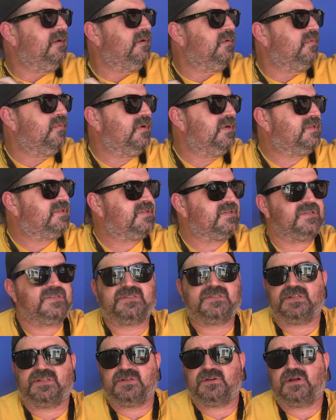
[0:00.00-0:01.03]
which
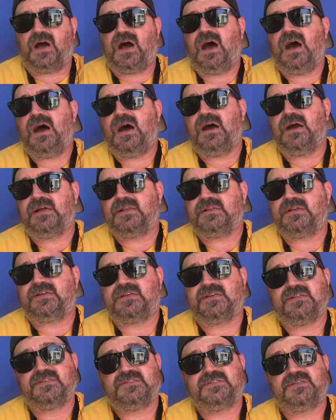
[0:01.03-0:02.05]
is a little odd
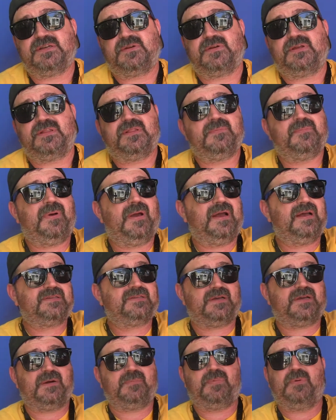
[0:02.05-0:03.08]
considering the
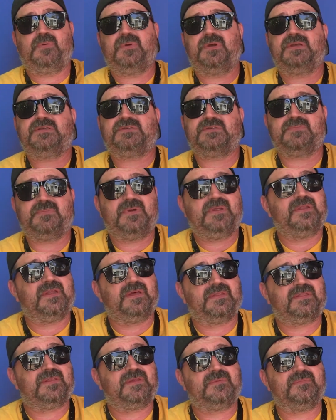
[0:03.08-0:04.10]
past couple weeks has been
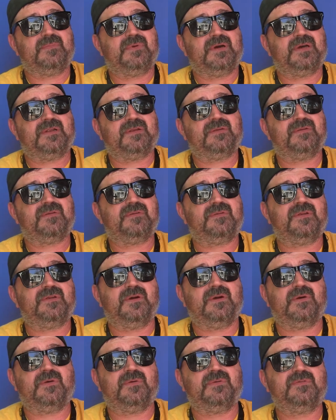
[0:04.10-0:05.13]
nothing but you
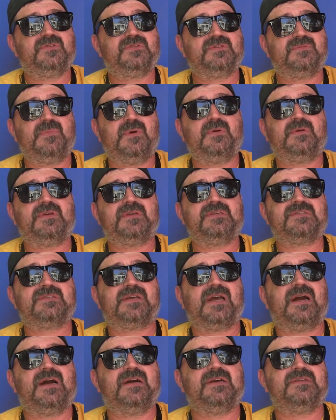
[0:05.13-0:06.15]
know smoky
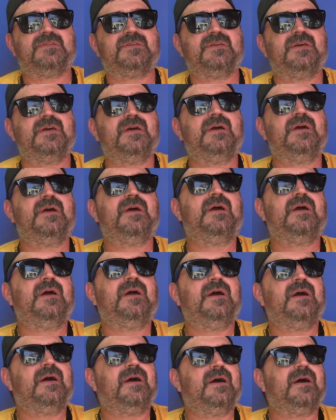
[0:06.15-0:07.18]
skies.
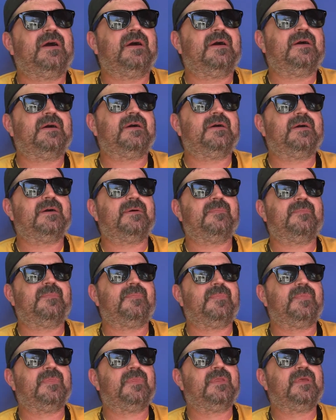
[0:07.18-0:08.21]

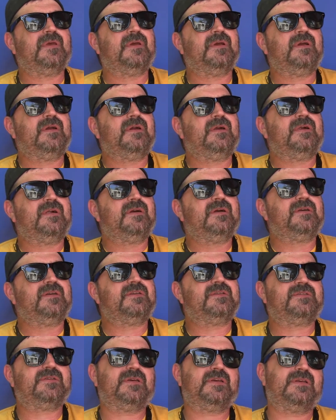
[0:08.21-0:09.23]
Um,
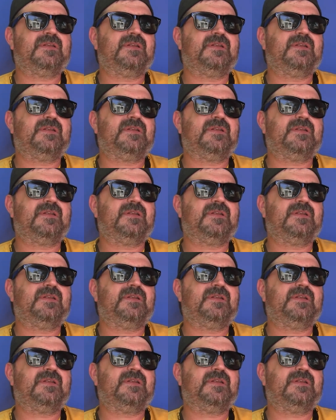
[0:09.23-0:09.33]
so you